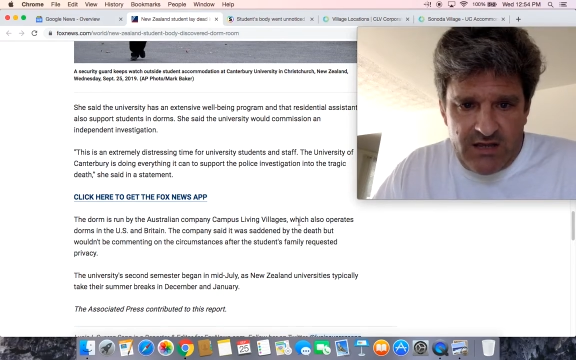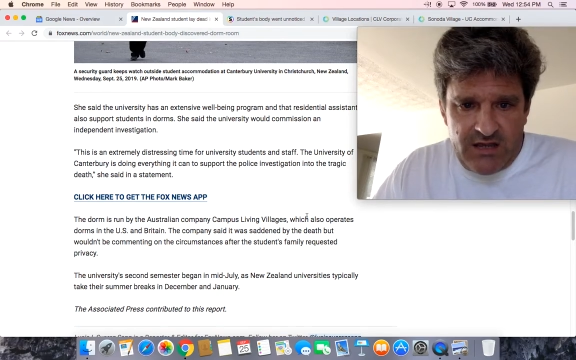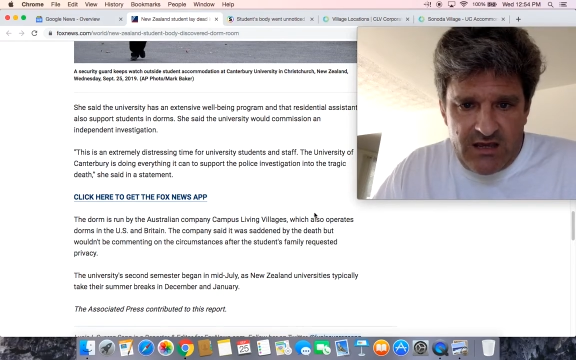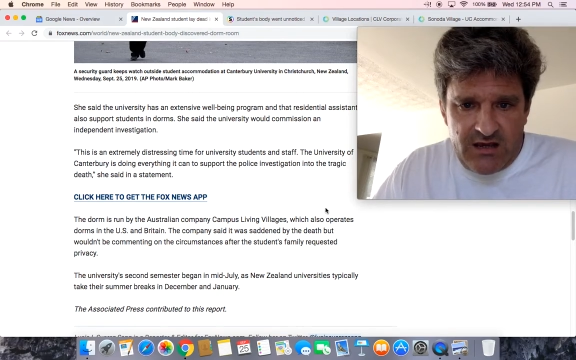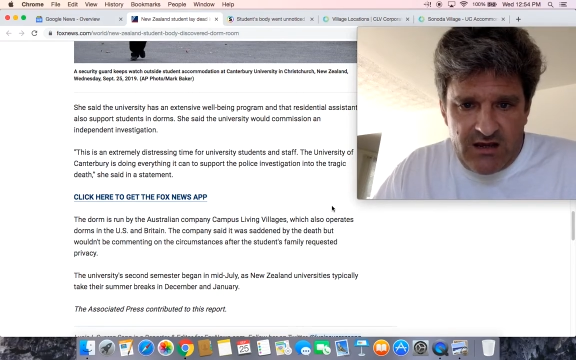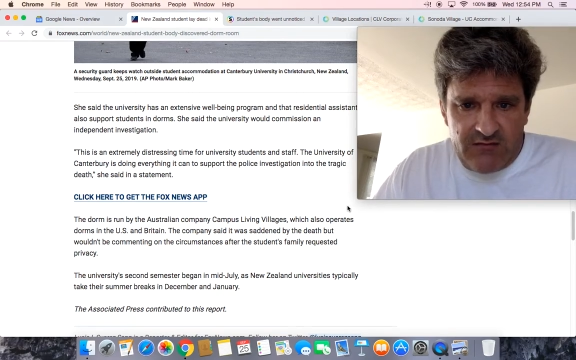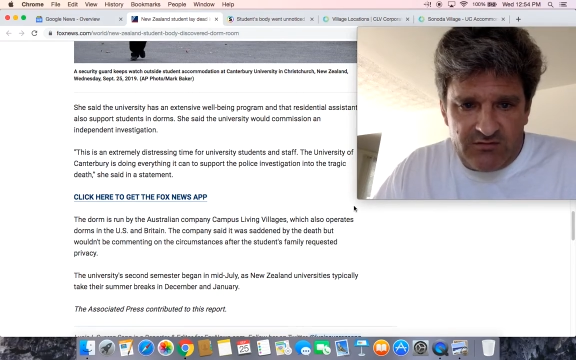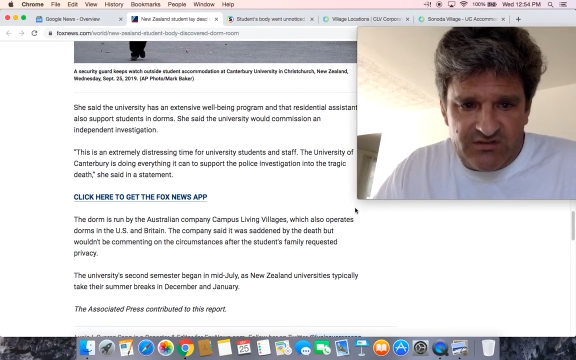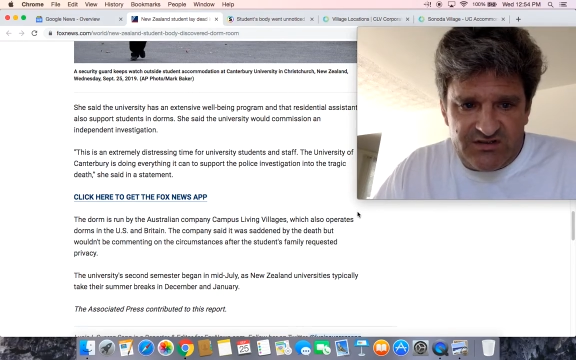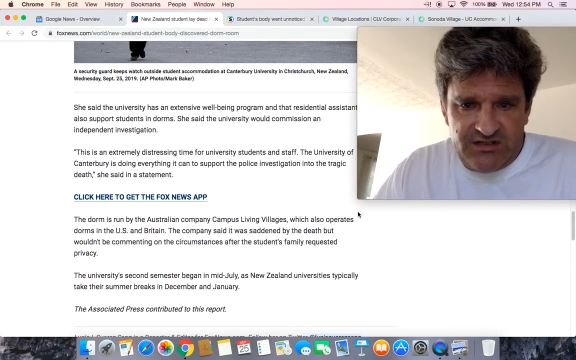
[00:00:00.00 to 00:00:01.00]
and I
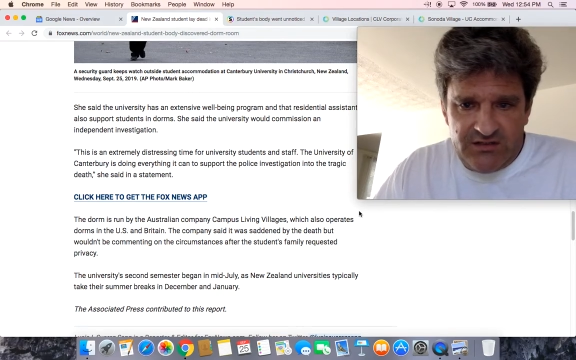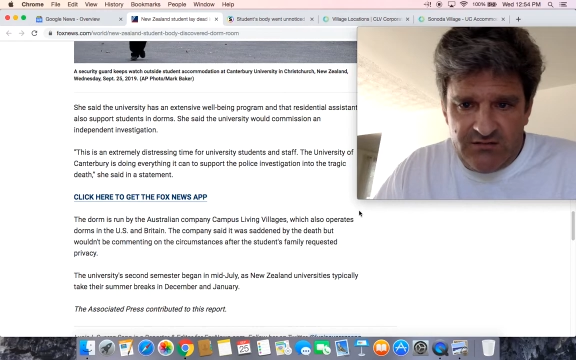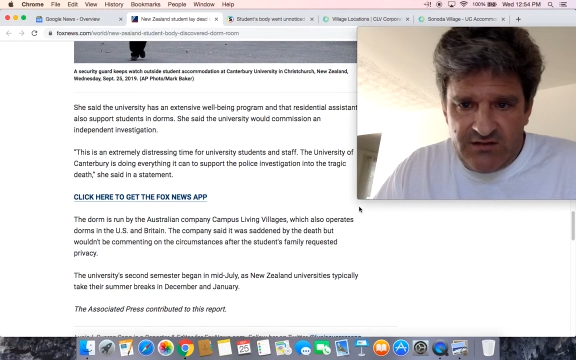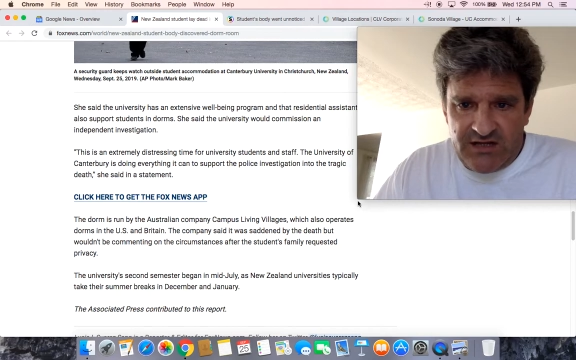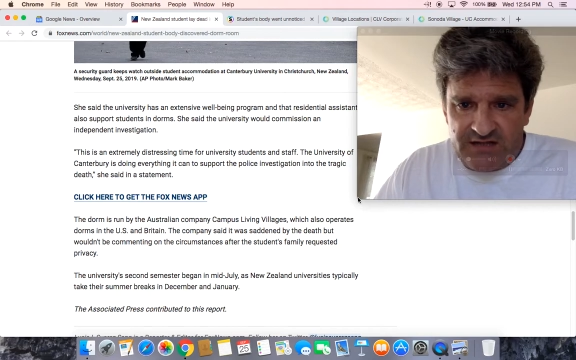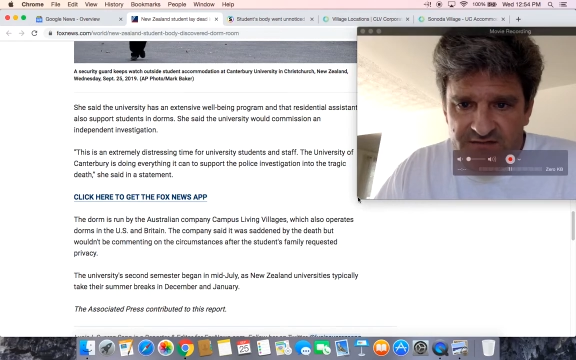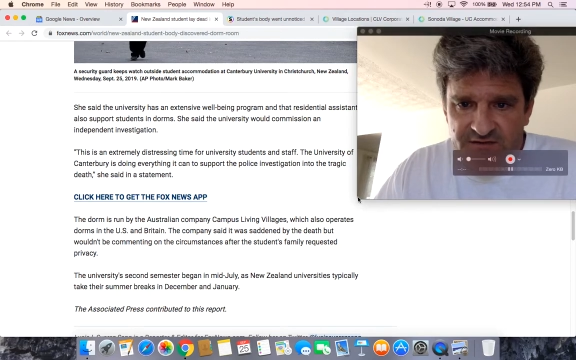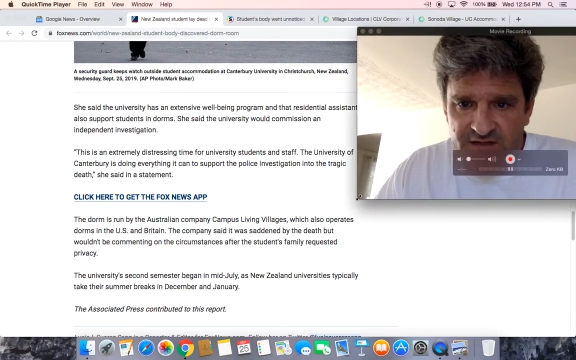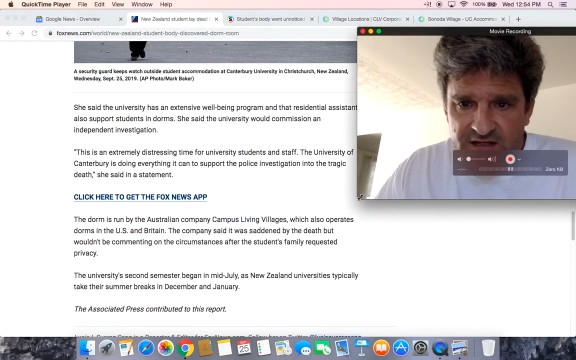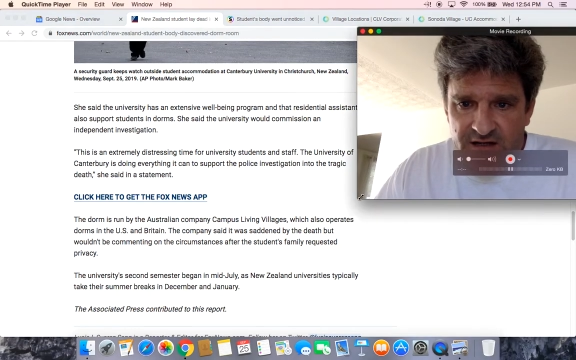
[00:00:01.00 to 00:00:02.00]
will see you in the next
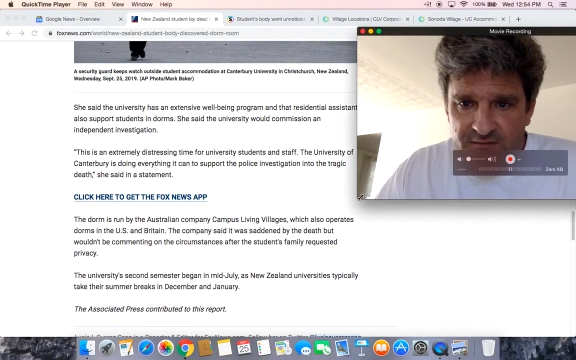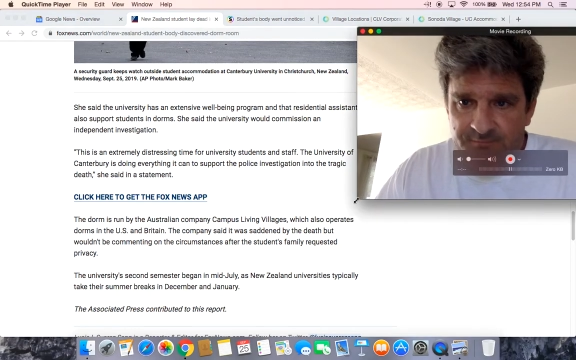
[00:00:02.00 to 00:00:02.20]
video.